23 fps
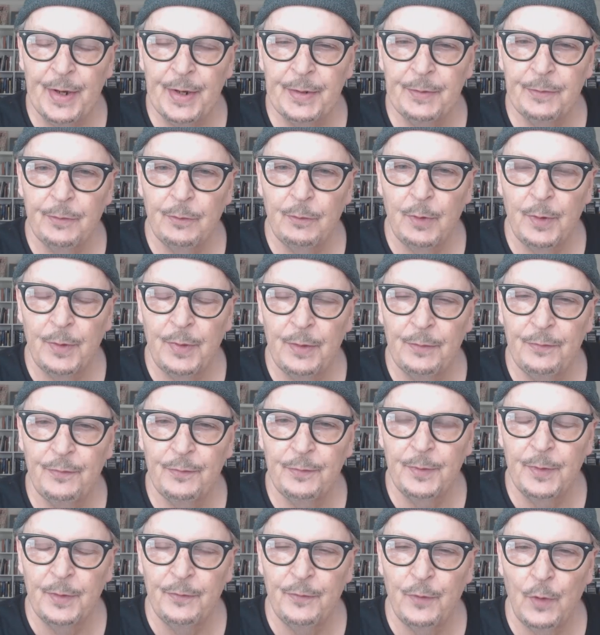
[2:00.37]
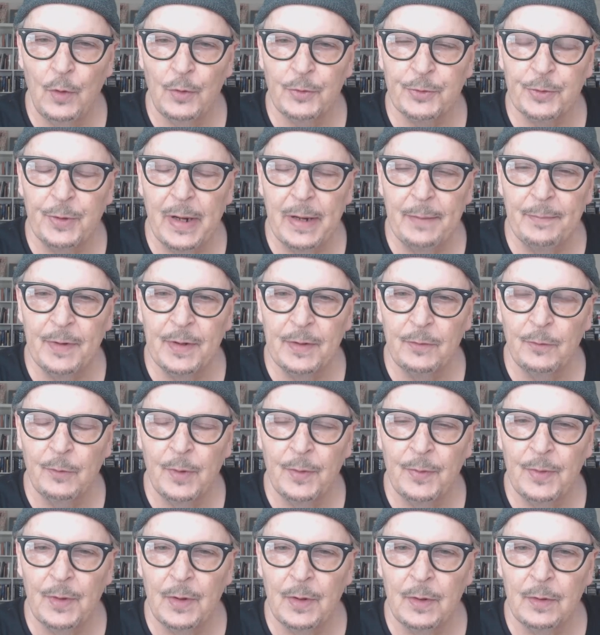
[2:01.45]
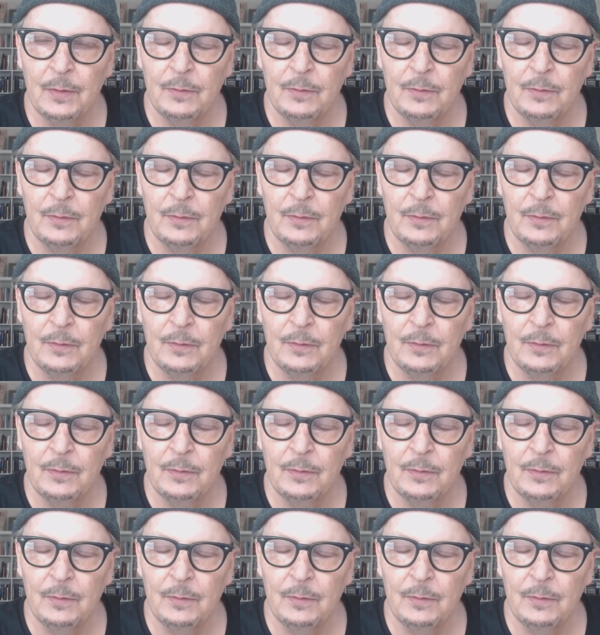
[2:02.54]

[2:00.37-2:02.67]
done with the full treatment with